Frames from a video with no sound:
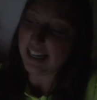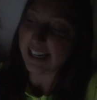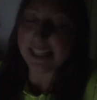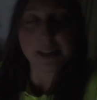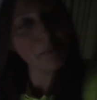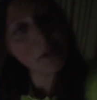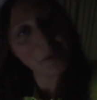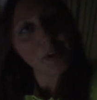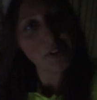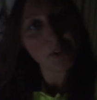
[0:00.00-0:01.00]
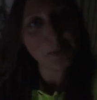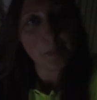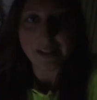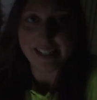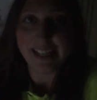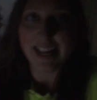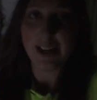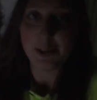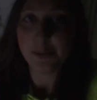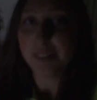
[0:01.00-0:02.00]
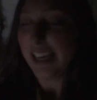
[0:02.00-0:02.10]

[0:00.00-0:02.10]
I am going to bed now.